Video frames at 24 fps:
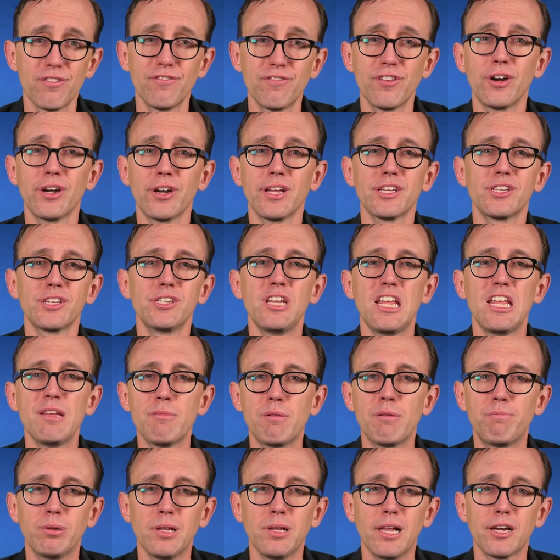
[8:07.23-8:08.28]
the various
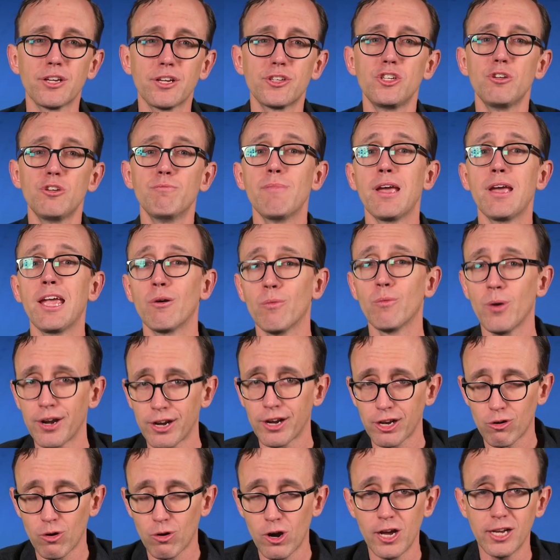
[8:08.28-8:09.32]
NEMA plugs you may run
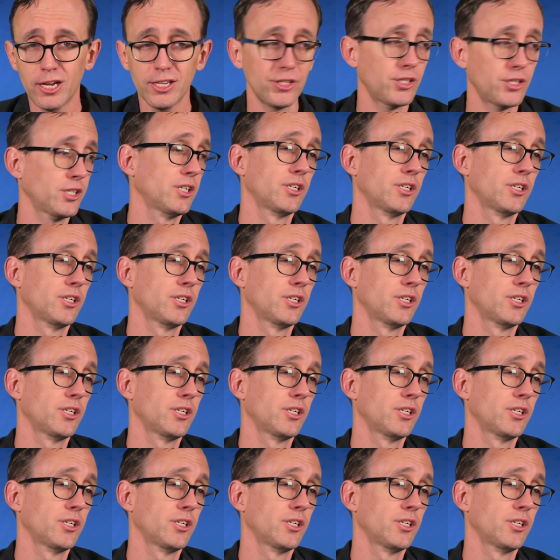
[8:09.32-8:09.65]
across